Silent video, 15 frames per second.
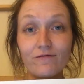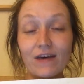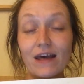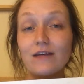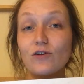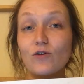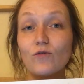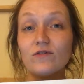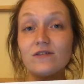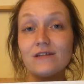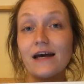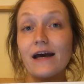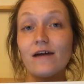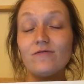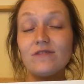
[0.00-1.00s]
fit your
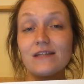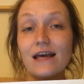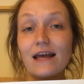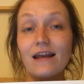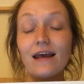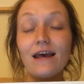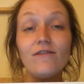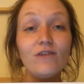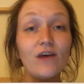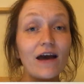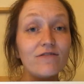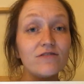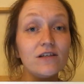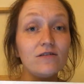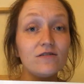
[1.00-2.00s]
sounds in if you
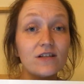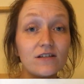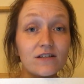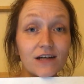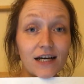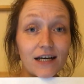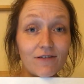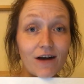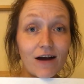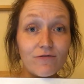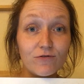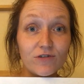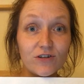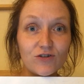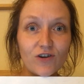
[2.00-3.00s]
have to use a digraph
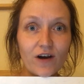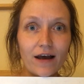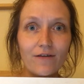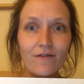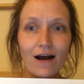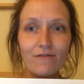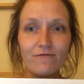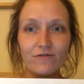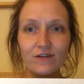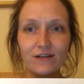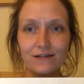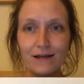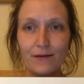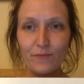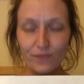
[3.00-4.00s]
or a trigraph, for
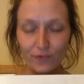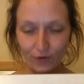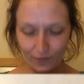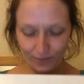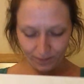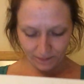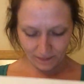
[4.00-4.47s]
example.